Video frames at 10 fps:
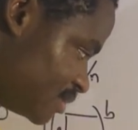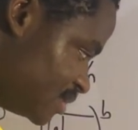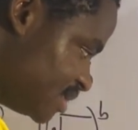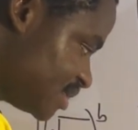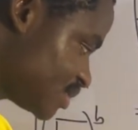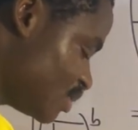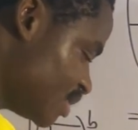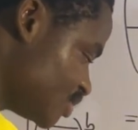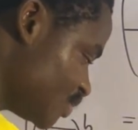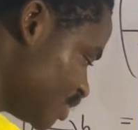this is
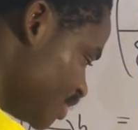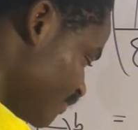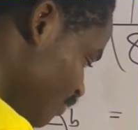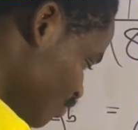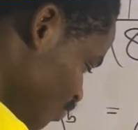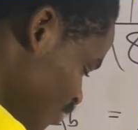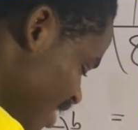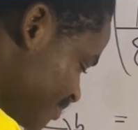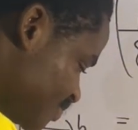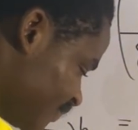going to give you 2
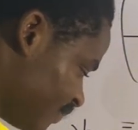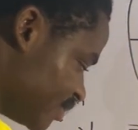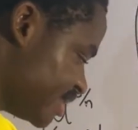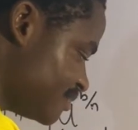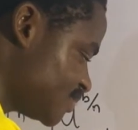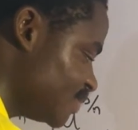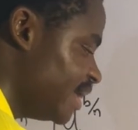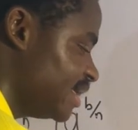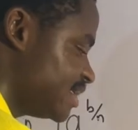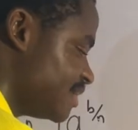times 2, 4 times 2,
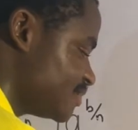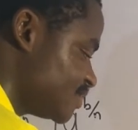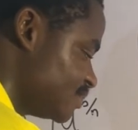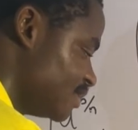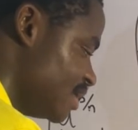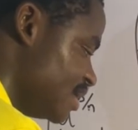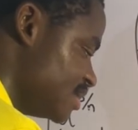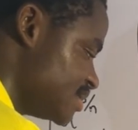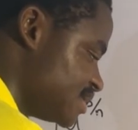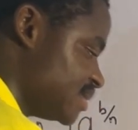8 times 2,
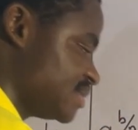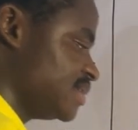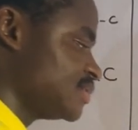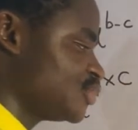16.